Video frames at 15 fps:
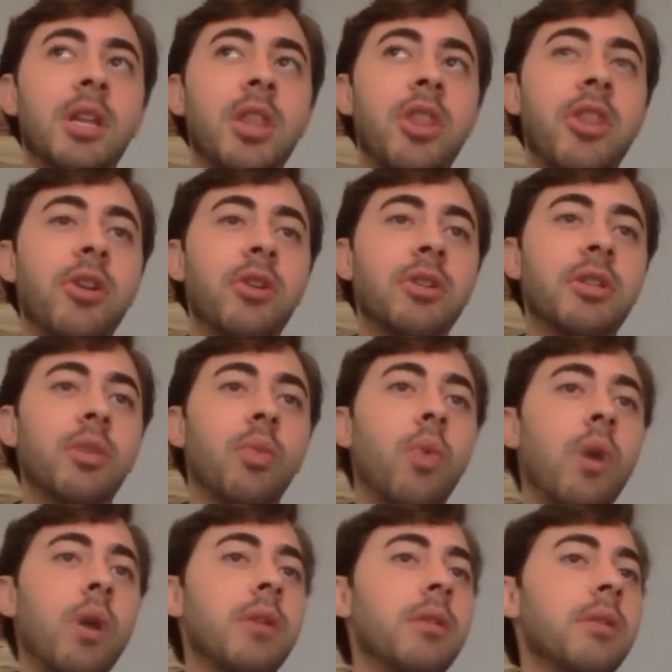there's
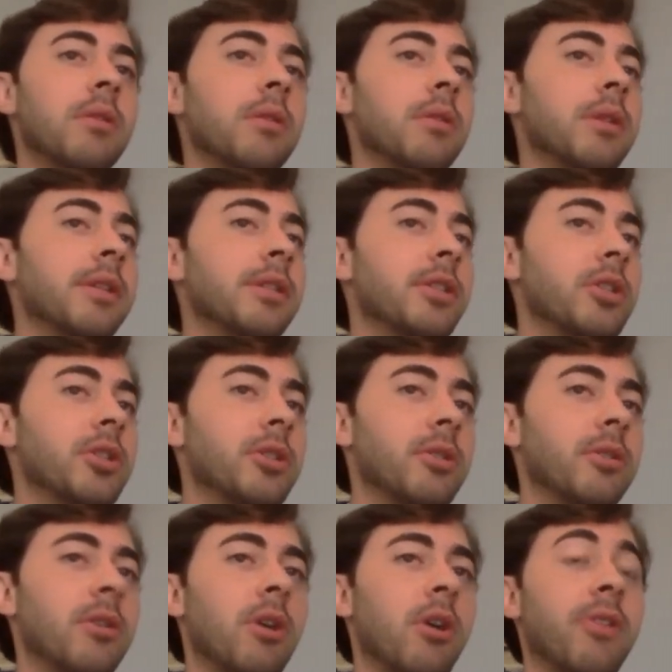one
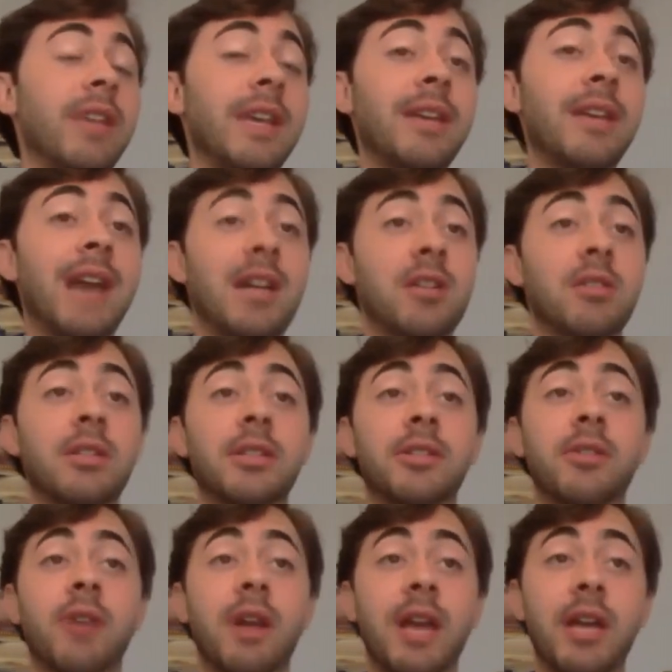institute called the National
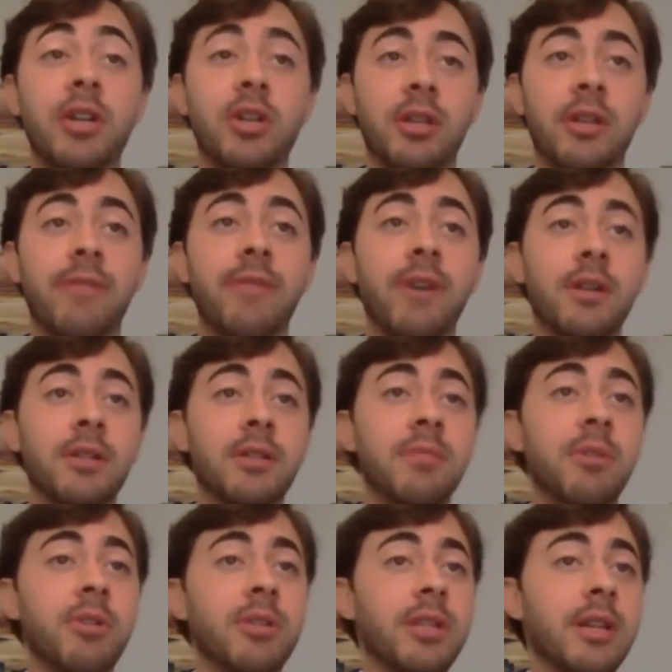Institute on Aging that funds
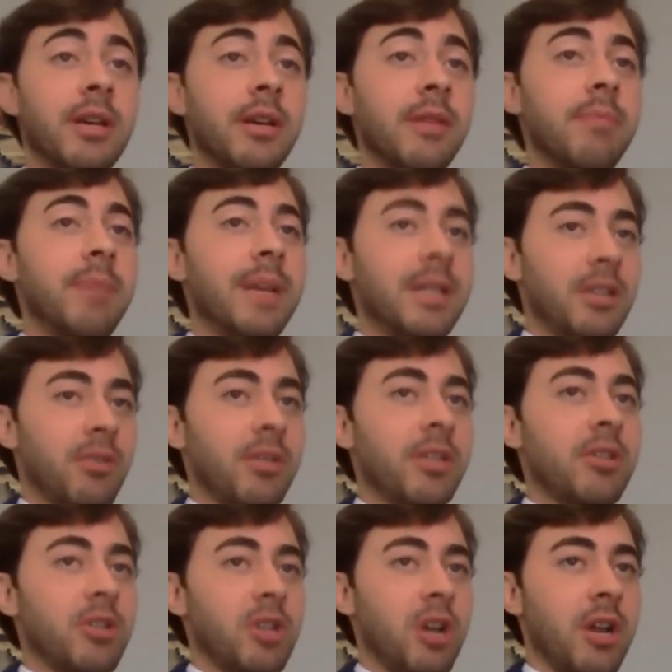most of the basic
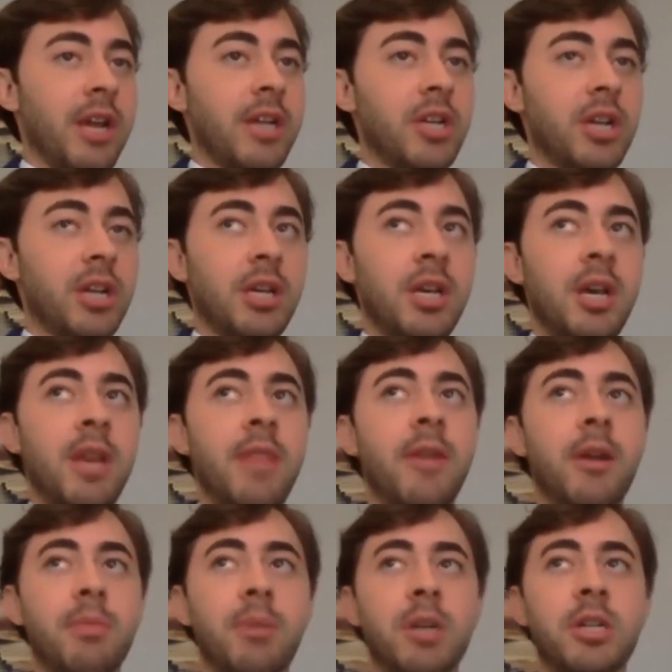research on aging.
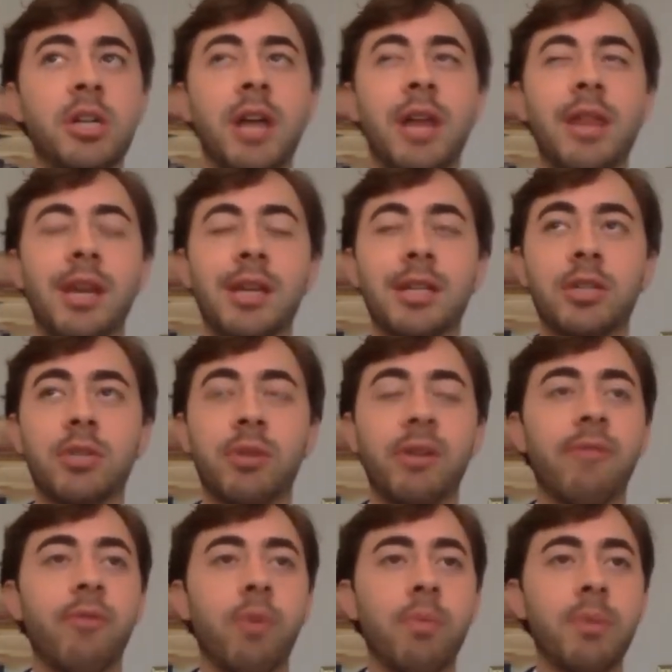Their budget, I think, is three or
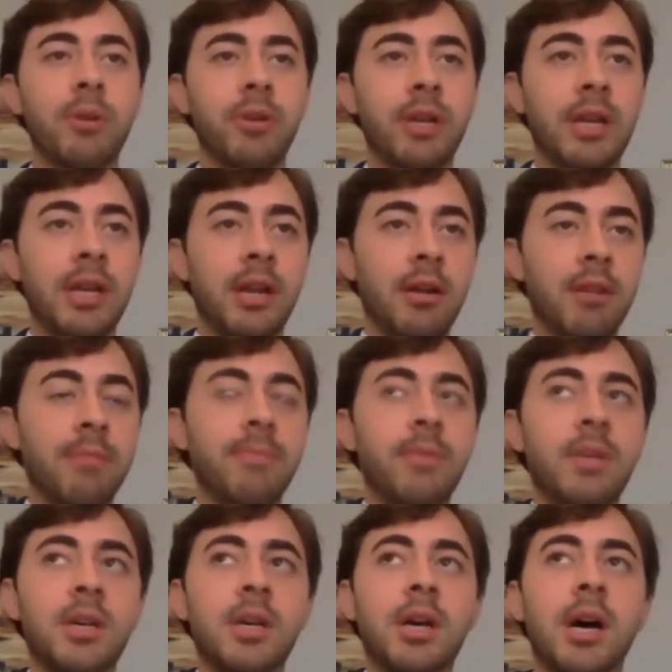four billion a year.
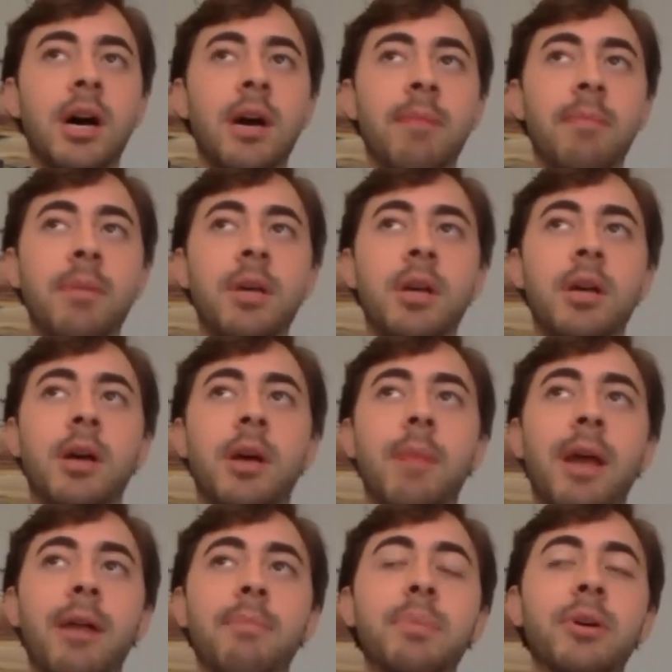Um,
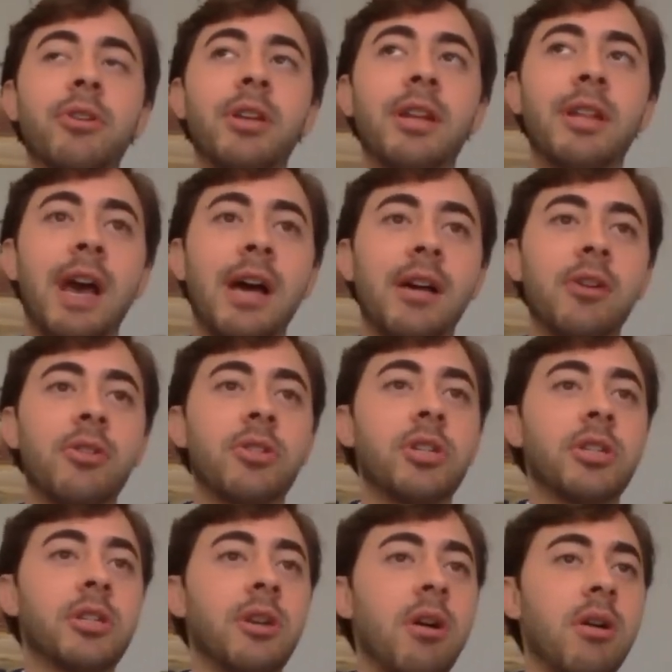about a billion of that goes
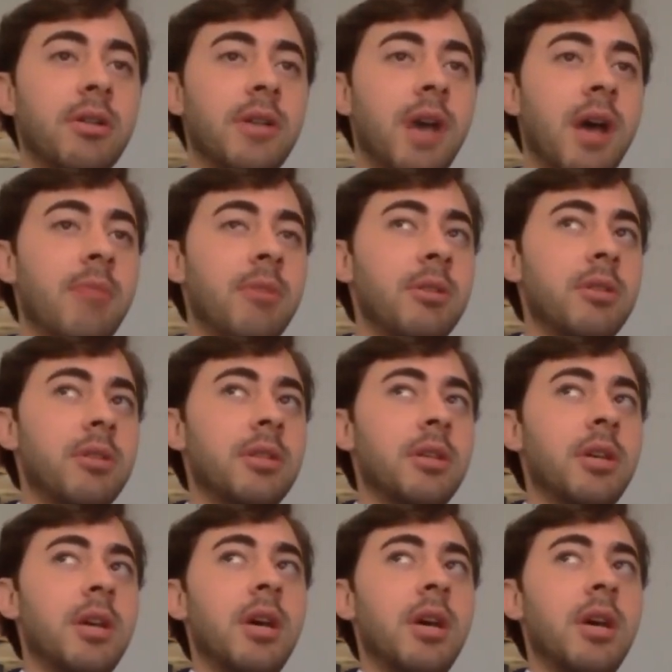just to Alzheimer's.